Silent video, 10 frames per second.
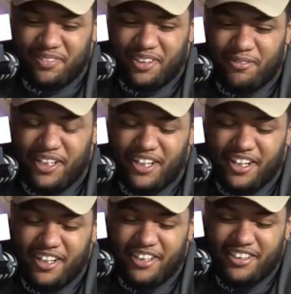we
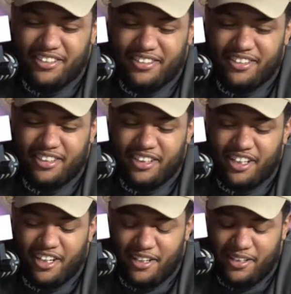are
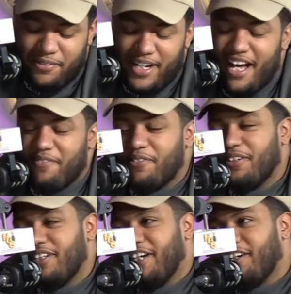we at
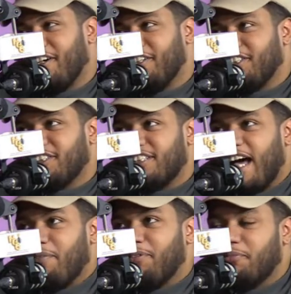Afro Era are just
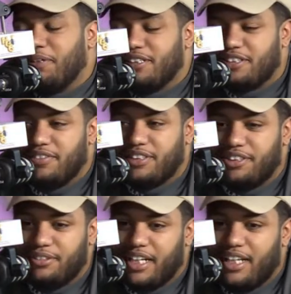happy to be in service
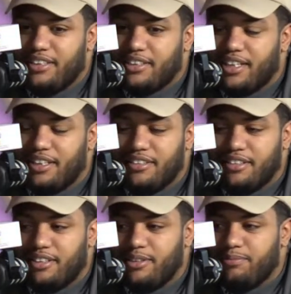to you guys,
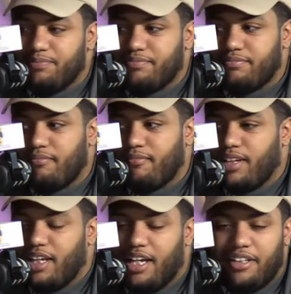and
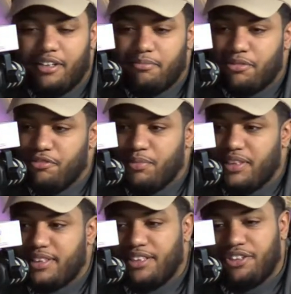any
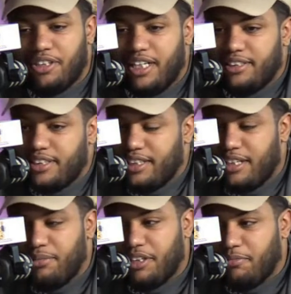improvements that you guys think
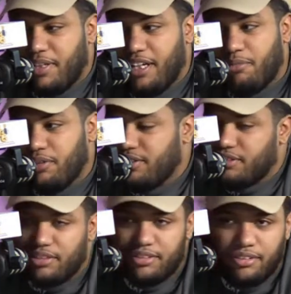that we can make, we're
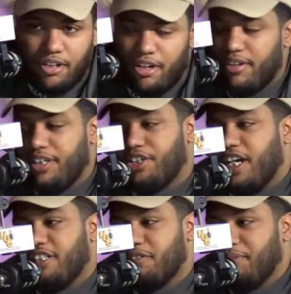already
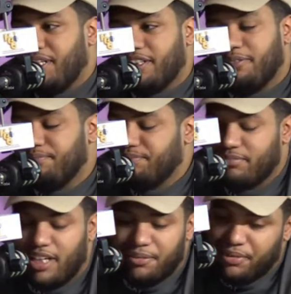trying to make them,
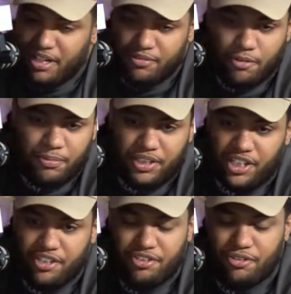and we have open
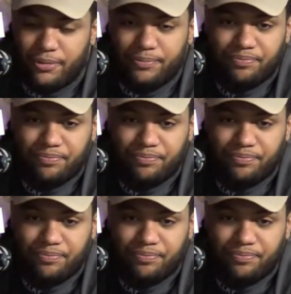ears. So,